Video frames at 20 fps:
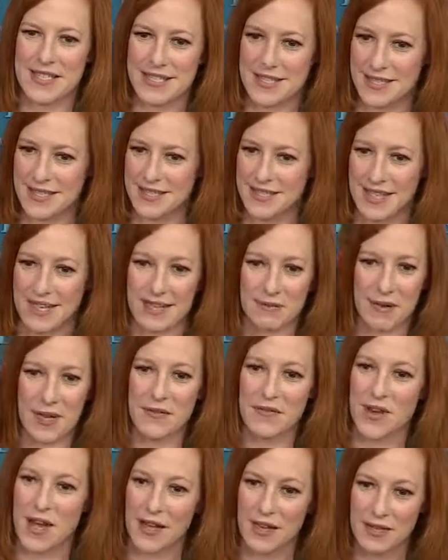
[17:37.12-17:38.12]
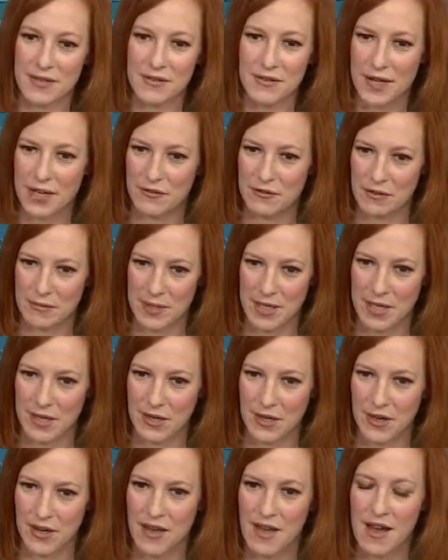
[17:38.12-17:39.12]
exist, that we have not conveyed from
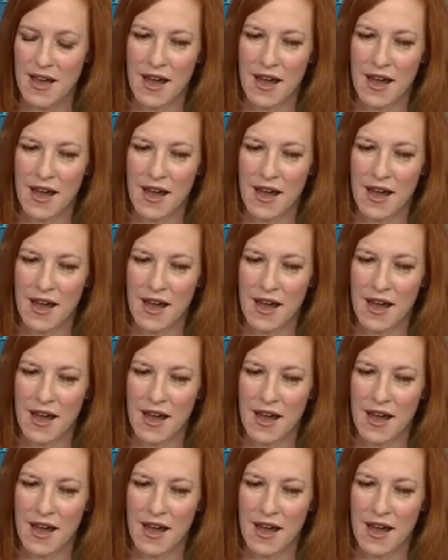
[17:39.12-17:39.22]
here.